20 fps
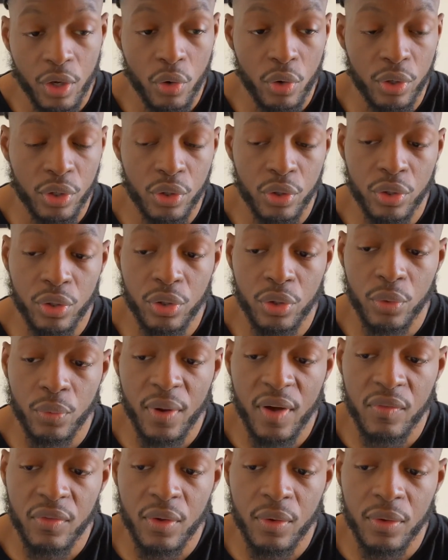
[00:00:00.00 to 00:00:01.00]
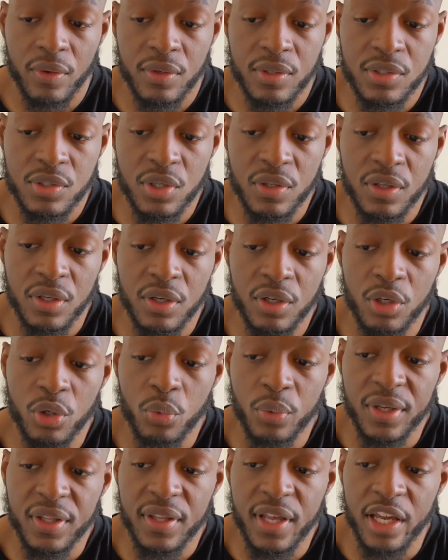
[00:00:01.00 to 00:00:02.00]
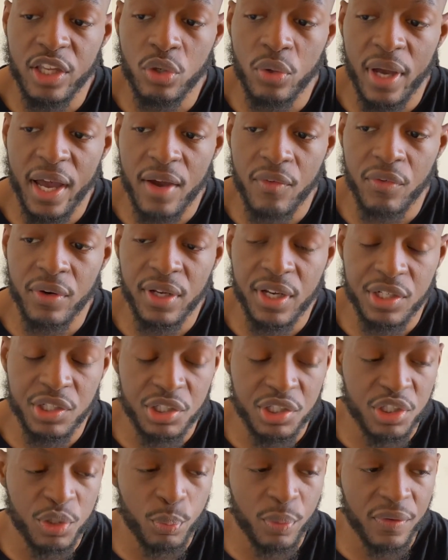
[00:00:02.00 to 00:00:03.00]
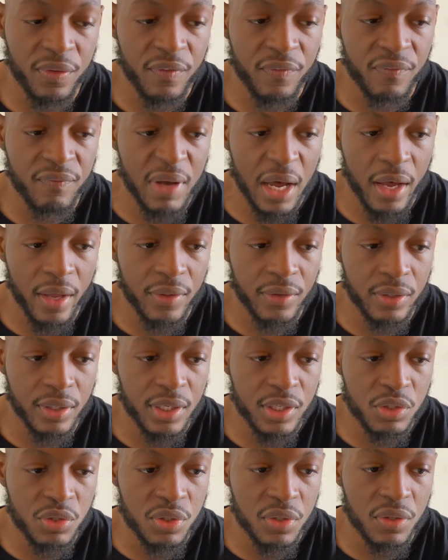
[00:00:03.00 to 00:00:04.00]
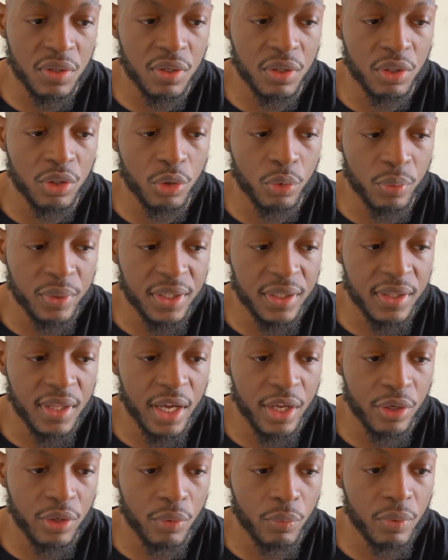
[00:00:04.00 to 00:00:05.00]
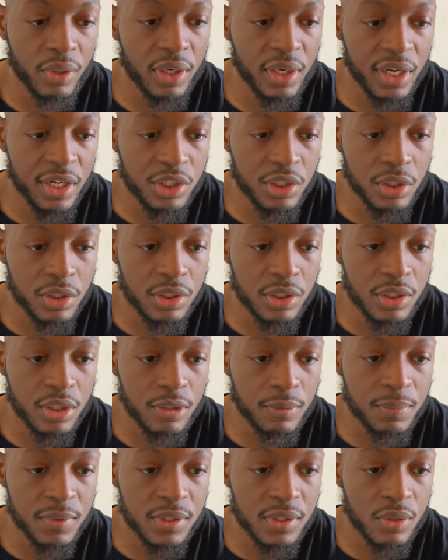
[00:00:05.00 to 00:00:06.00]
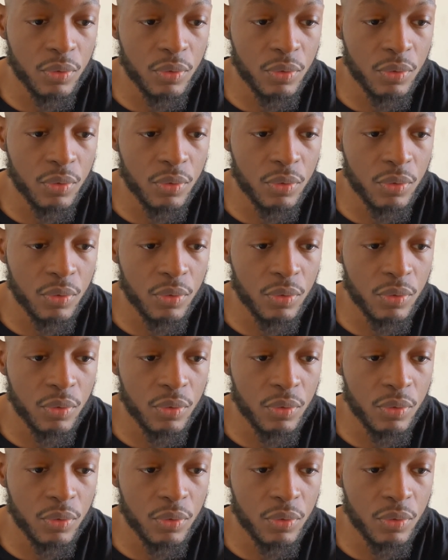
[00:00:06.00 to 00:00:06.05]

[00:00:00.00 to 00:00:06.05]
Or to the degree that you have relationship with the Father is to the degree that your relationships